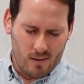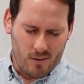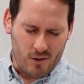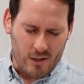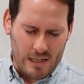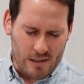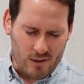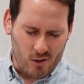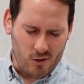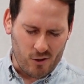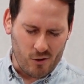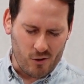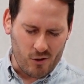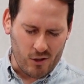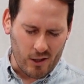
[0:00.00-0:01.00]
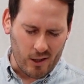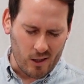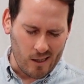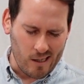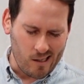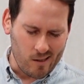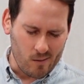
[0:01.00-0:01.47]
Jesus, you said,
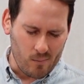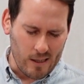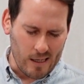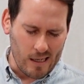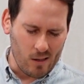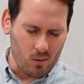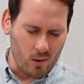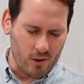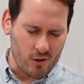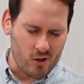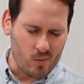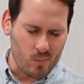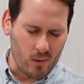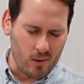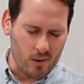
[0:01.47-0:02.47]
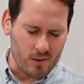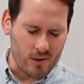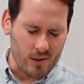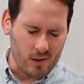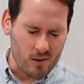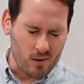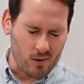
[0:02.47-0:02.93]
let them hear what the Spirit
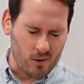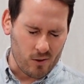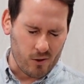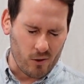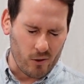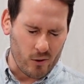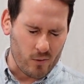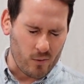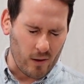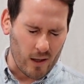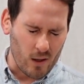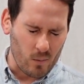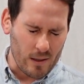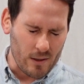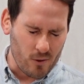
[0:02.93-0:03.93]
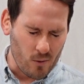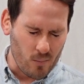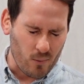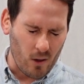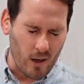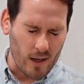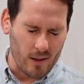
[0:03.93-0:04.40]
says to the church. Father, we do
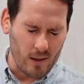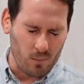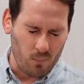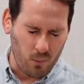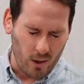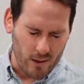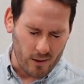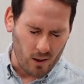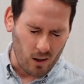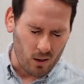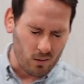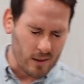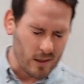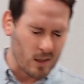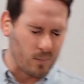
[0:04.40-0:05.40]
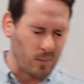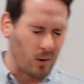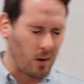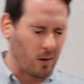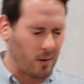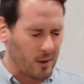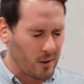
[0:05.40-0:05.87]
pray that by your Holy
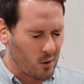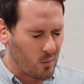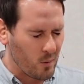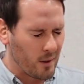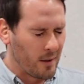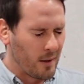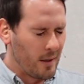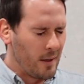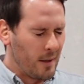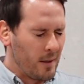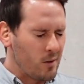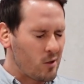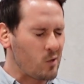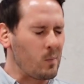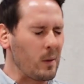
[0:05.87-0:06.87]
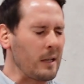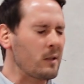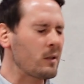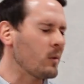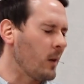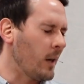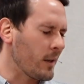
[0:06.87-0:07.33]
Spirit that you would speak
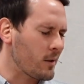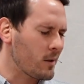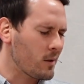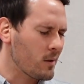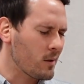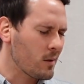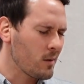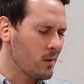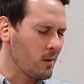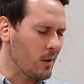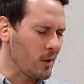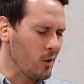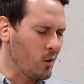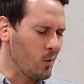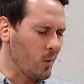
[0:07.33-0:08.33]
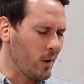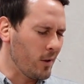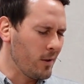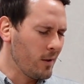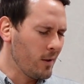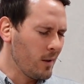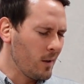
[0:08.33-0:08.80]
to us, that you
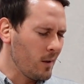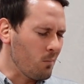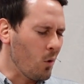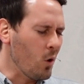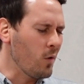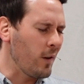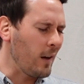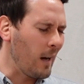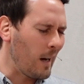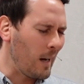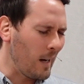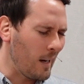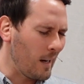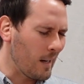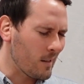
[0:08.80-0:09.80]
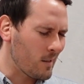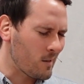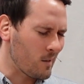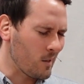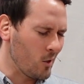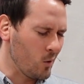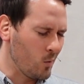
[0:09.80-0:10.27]
would move in our hearts,
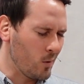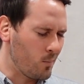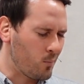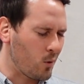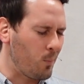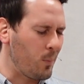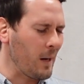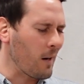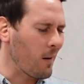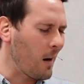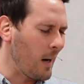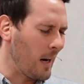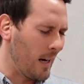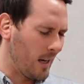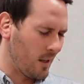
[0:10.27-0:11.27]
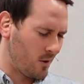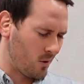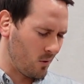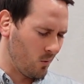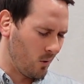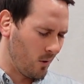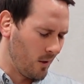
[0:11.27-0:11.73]
that you would prepare our
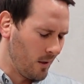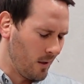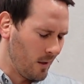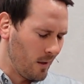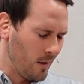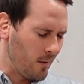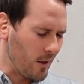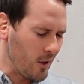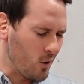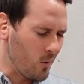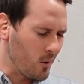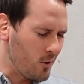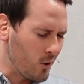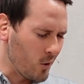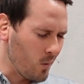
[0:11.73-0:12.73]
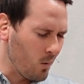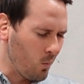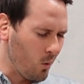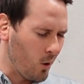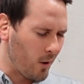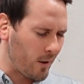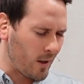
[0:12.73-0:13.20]
hearts, Lord, that you would do a
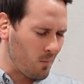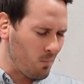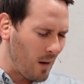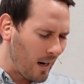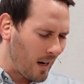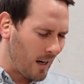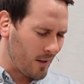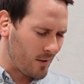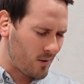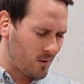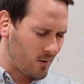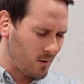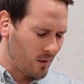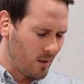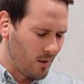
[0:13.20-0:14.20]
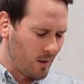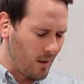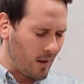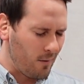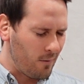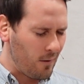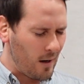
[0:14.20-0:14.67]
work among us.
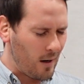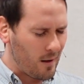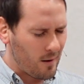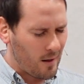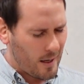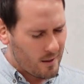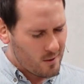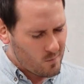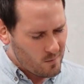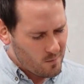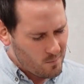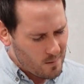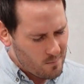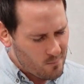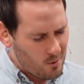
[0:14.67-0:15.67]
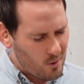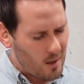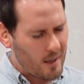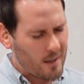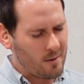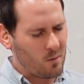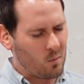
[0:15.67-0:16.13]
And Father, as we've been
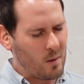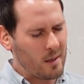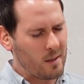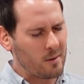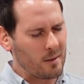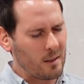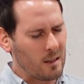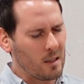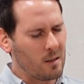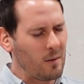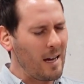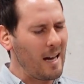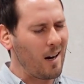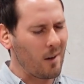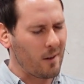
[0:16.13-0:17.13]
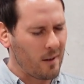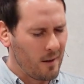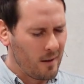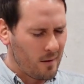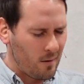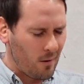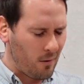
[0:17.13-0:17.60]
praying, that we could live out
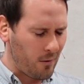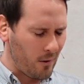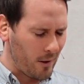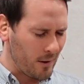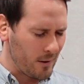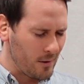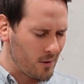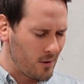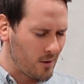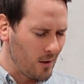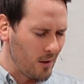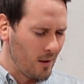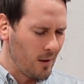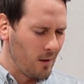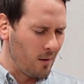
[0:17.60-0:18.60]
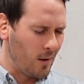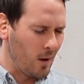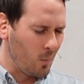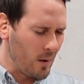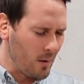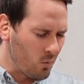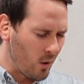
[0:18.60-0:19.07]
the things that
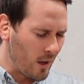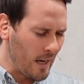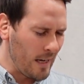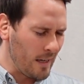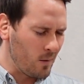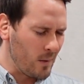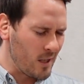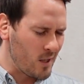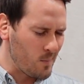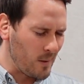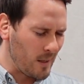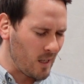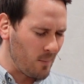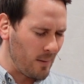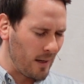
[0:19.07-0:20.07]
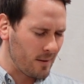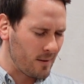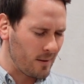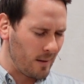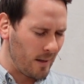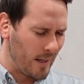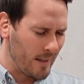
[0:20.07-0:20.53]
we read and we speak about
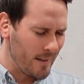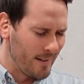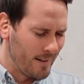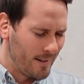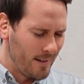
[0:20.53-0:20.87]
today.